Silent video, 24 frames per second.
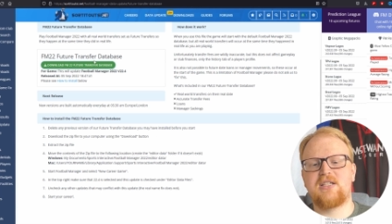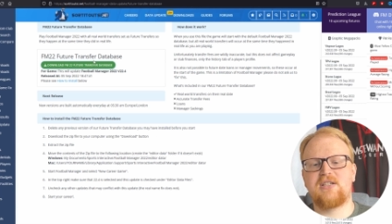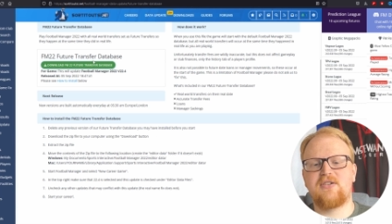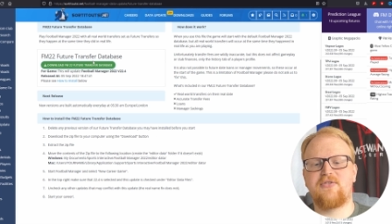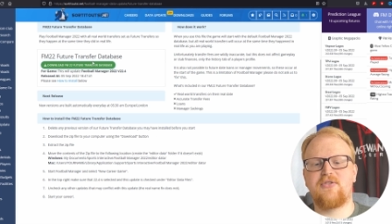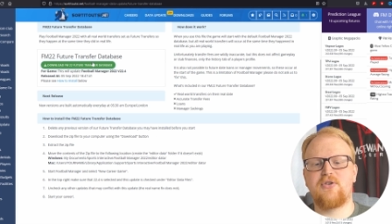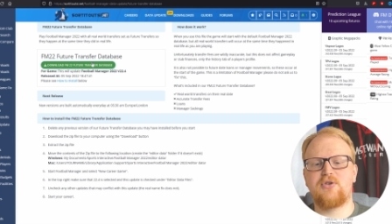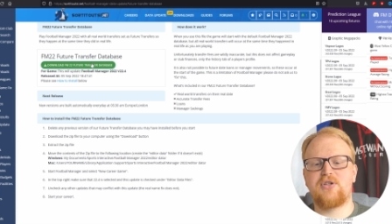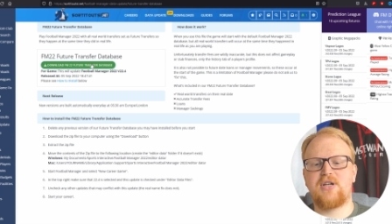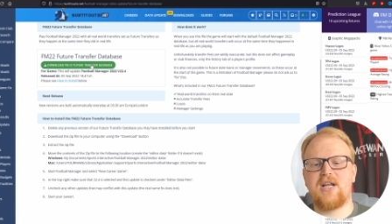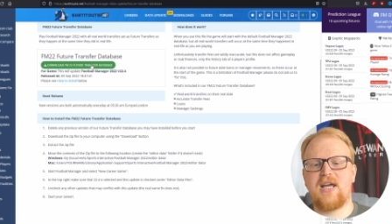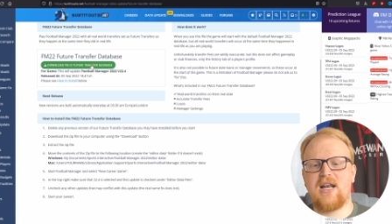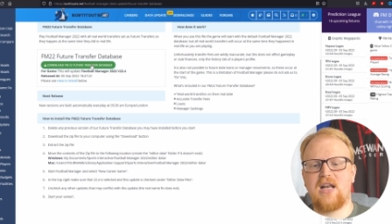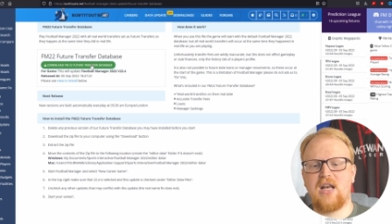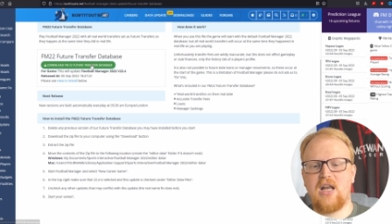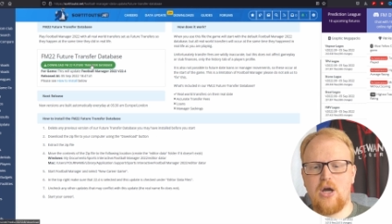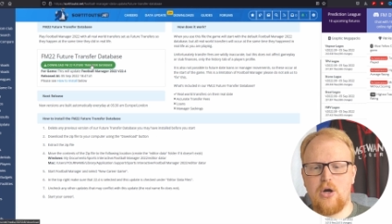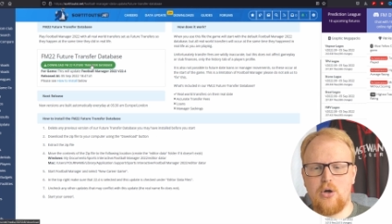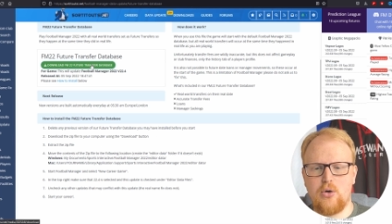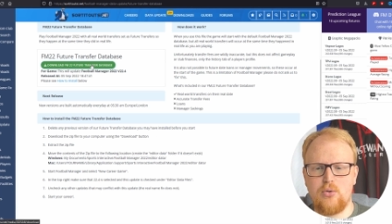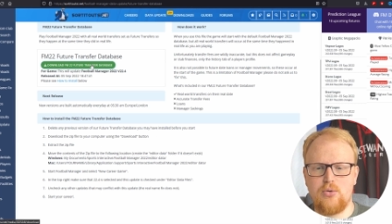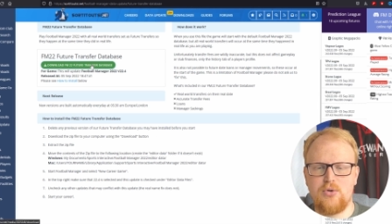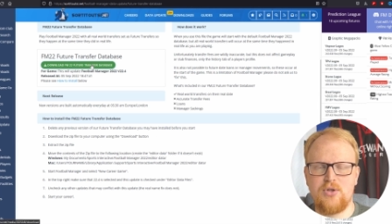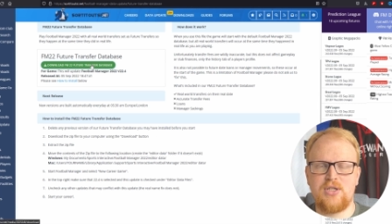to future date
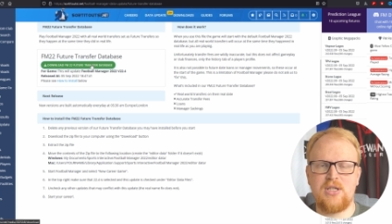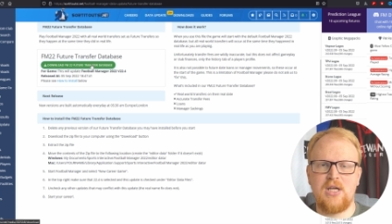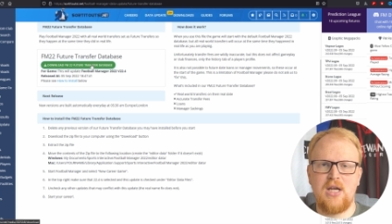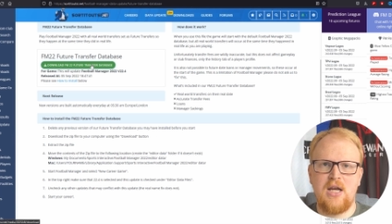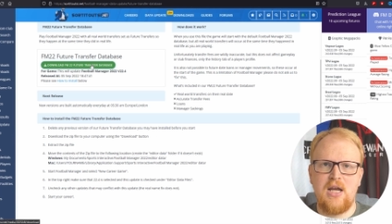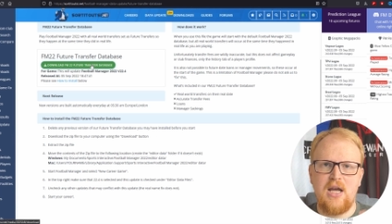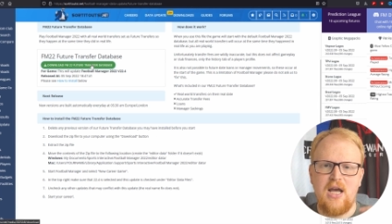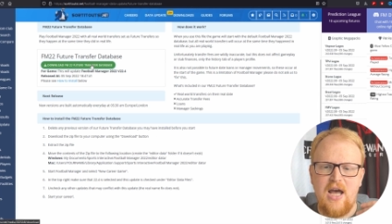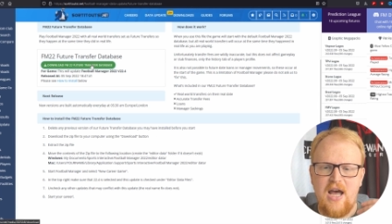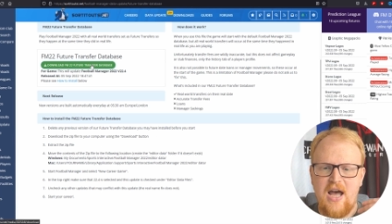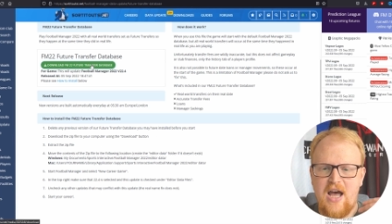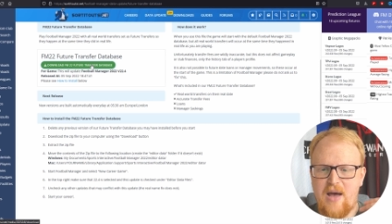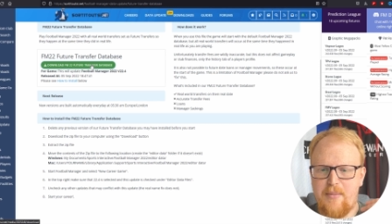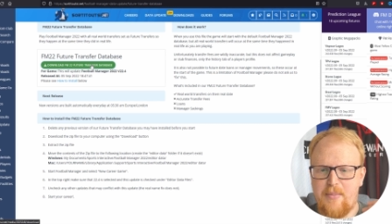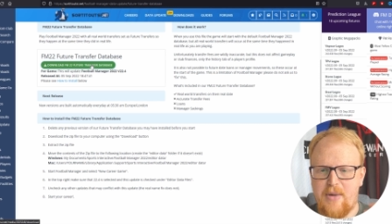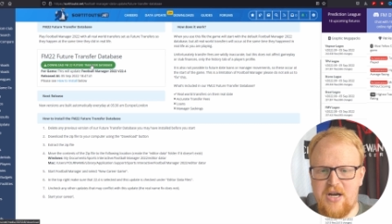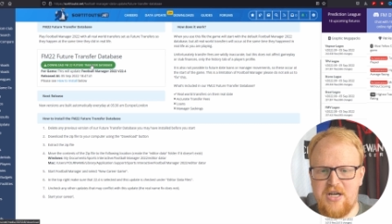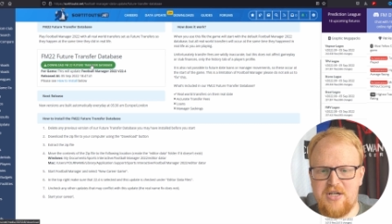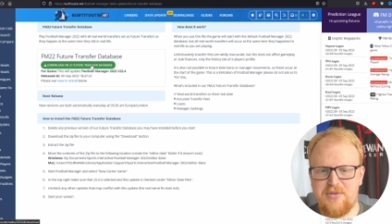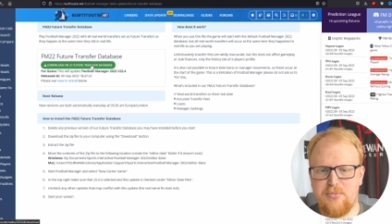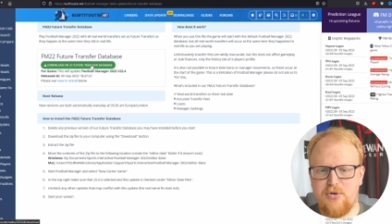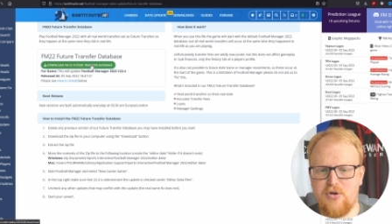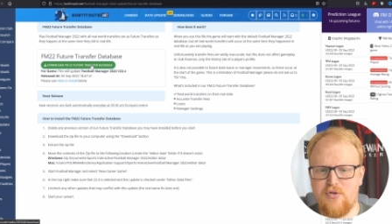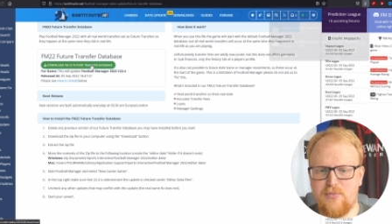loans uh, and
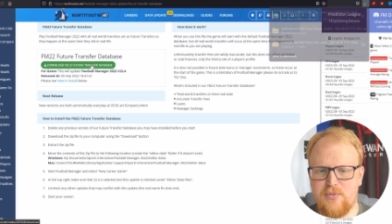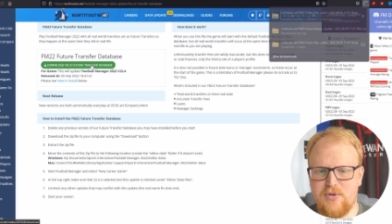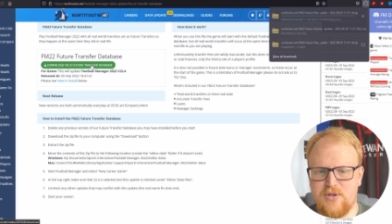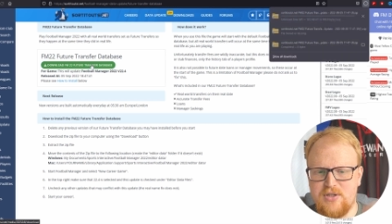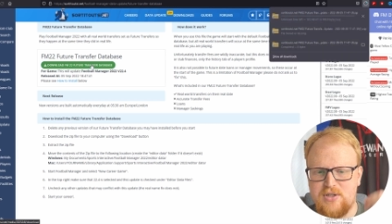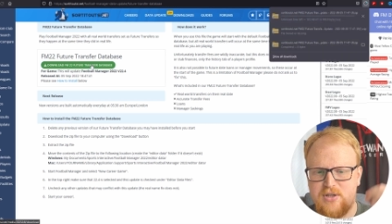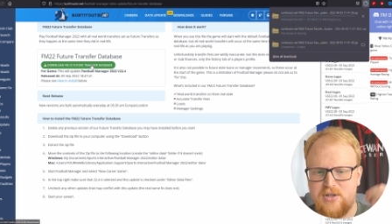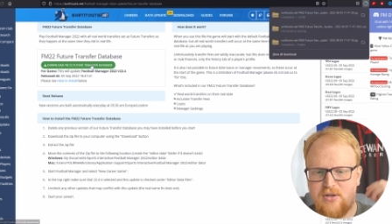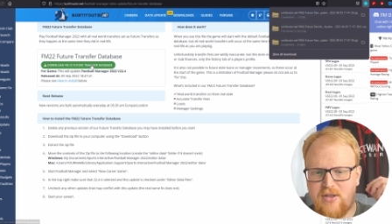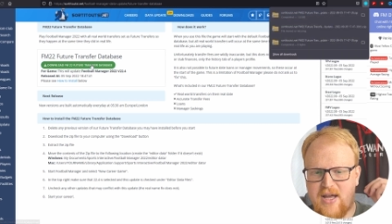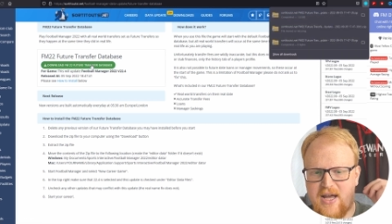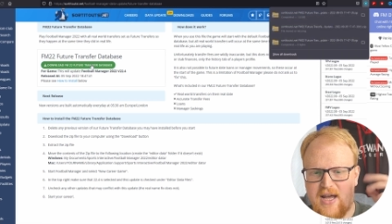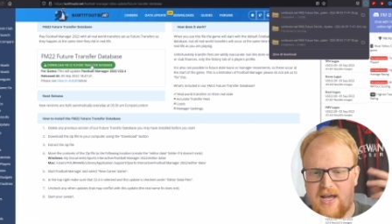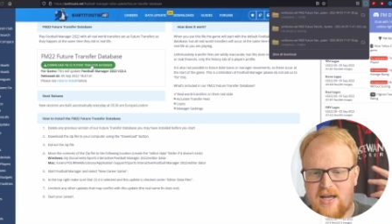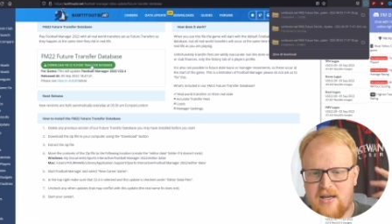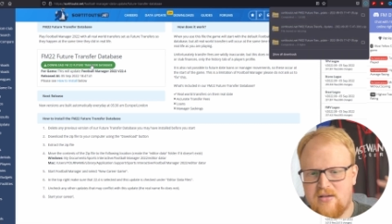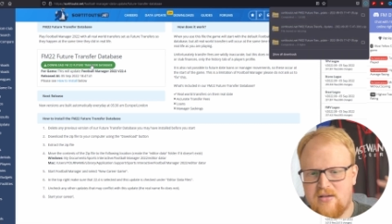manage movement, so they're